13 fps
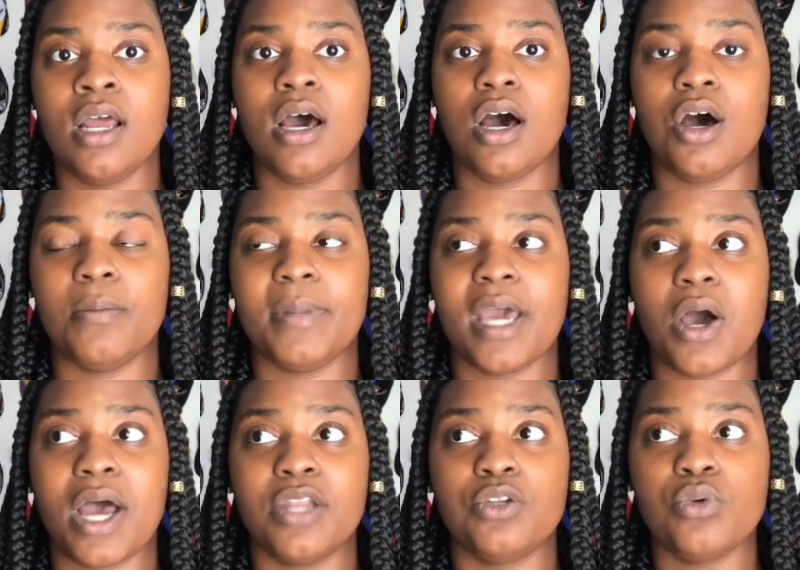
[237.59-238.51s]
Um, now,
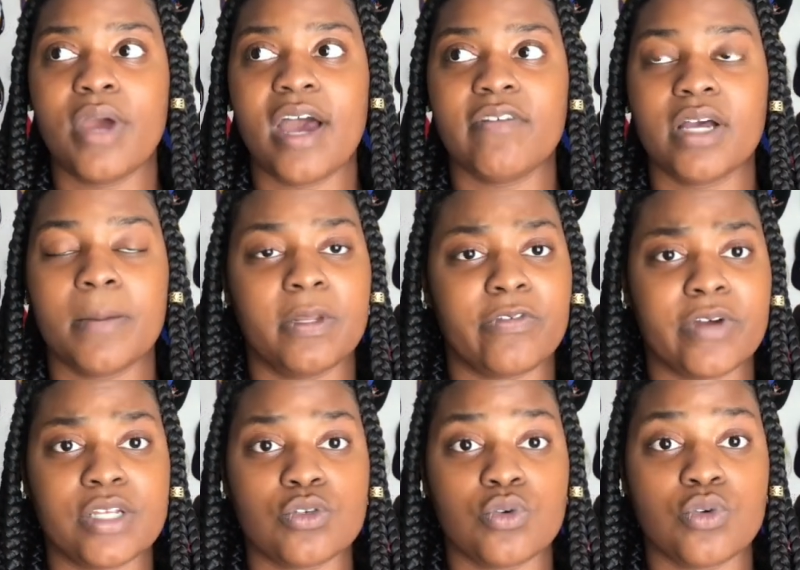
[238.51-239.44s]
I do have a couple of
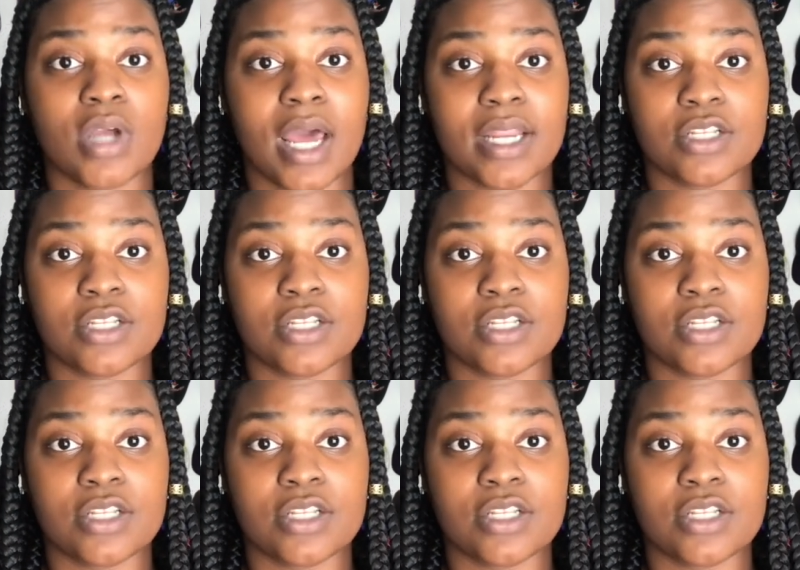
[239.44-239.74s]
friends who kind of